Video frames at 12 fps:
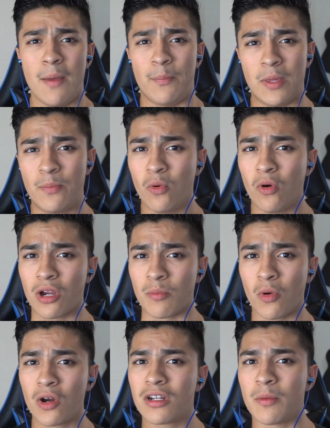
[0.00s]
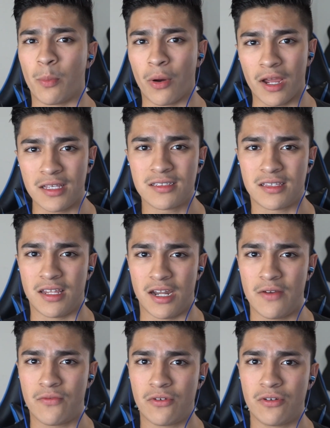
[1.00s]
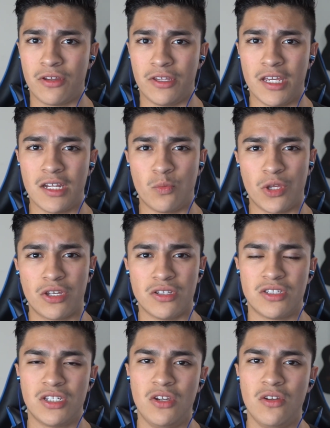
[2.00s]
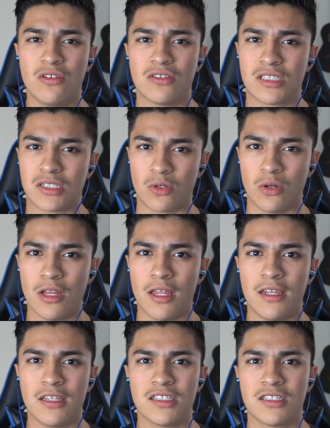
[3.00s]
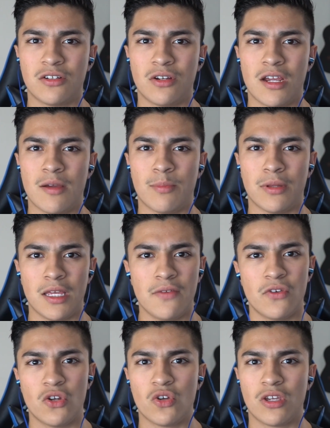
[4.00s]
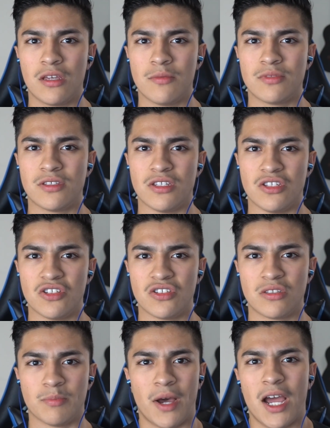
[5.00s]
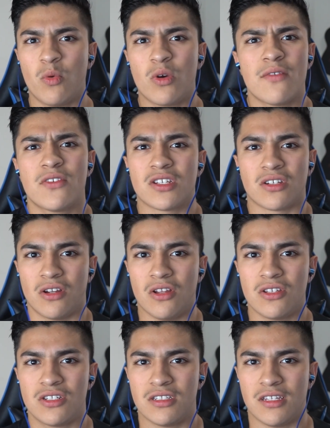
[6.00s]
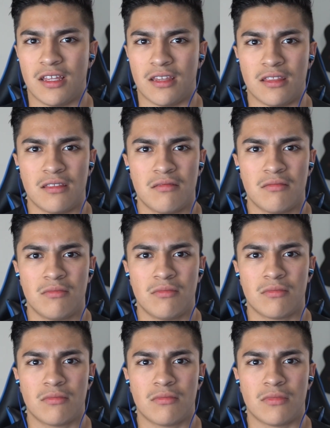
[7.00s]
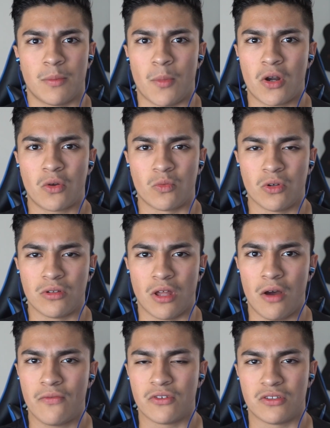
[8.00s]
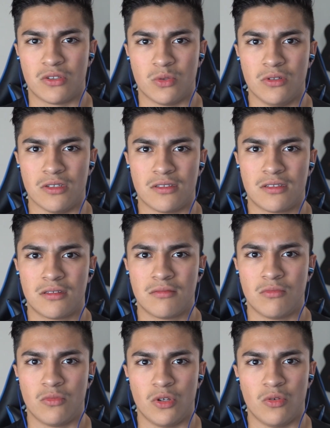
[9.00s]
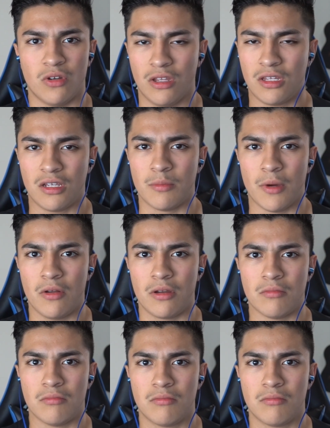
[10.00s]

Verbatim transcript: People are more depressed than ever, yet we continue to scroll on Instagram, play video games, and just buy whatever technology that the modern world offers to us. We do nothing about it.